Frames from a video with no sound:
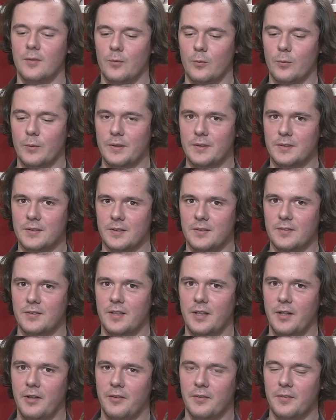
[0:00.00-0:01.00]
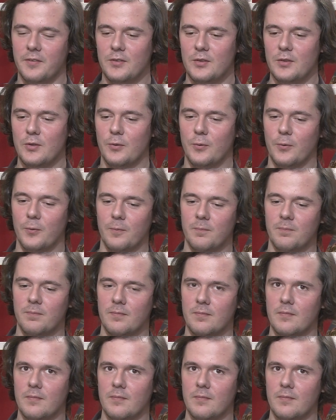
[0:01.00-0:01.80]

with their new